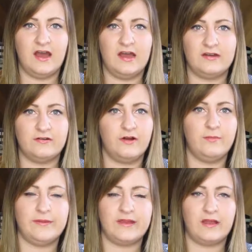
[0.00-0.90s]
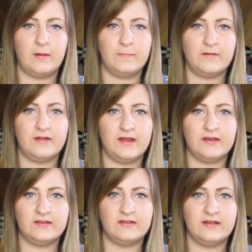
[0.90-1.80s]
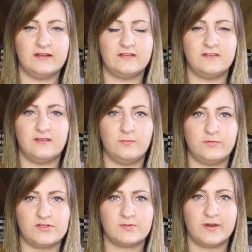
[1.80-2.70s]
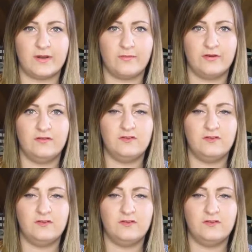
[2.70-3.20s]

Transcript: i don't know i'll pick a couple and like see which one i want